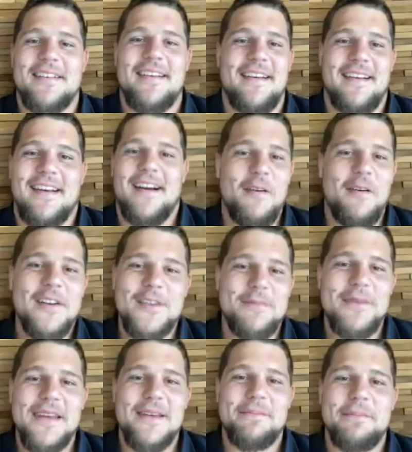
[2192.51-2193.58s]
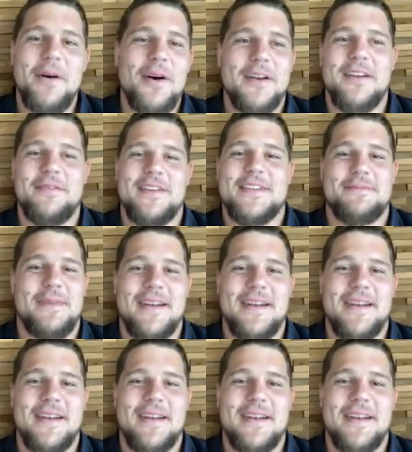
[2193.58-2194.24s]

Like I want to be a part of this,